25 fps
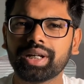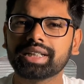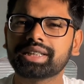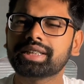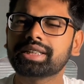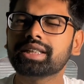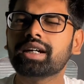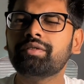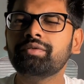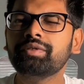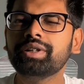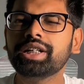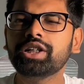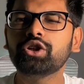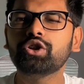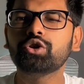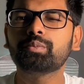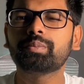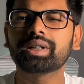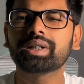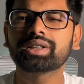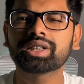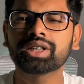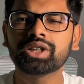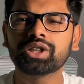a
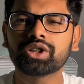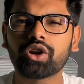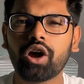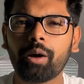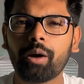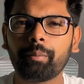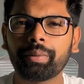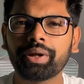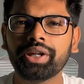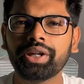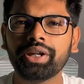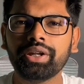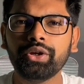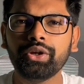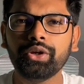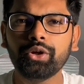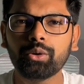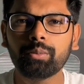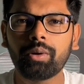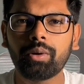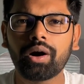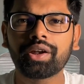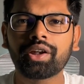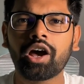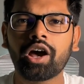72% drop in
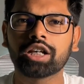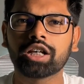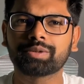newborn